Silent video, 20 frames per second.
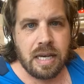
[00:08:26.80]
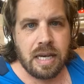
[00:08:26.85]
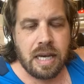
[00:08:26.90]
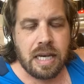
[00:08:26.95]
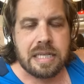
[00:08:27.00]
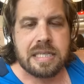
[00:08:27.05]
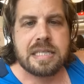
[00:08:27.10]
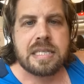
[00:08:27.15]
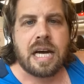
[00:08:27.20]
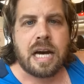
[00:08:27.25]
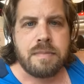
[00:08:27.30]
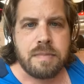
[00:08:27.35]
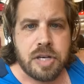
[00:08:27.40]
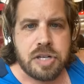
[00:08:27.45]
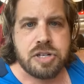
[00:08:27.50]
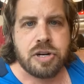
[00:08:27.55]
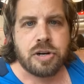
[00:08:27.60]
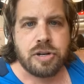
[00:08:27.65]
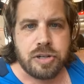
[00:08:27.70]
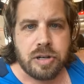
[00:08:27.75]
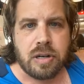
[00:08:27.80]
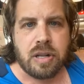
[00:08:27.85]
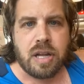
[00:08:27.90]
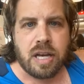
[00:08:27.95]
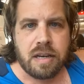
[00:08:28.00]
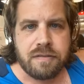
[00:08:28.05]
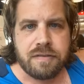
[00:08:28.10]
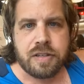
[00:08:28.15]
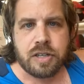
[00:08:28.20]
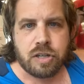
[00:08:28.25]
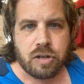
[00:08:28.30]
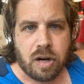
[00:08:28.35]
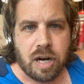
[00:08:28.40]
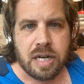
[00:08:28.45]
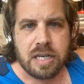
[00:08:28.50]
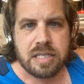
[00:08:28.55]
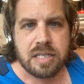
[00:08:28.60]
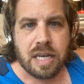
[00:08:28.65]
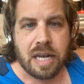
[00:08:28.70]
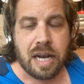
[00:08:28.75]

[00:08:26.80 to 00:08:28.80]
It's time to turn your life to Christ.